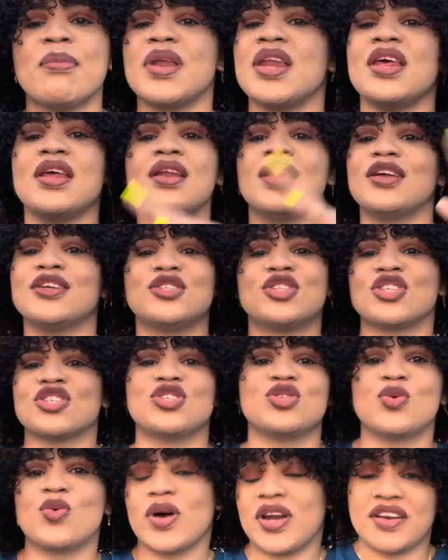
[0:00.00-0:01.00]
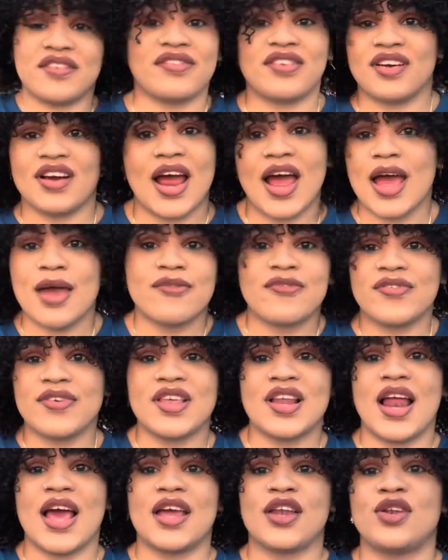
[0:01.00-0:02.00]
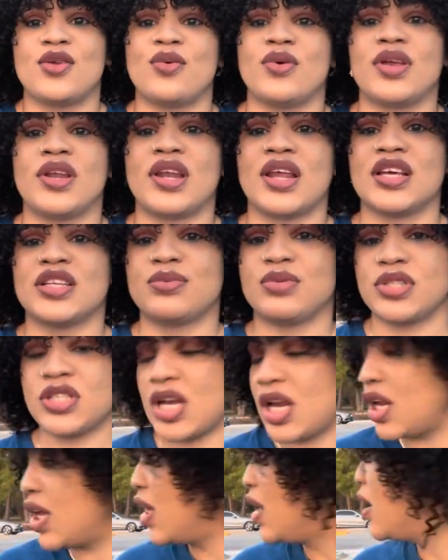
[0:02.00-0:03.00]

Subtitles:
did just do whatever I feel like doing. Especially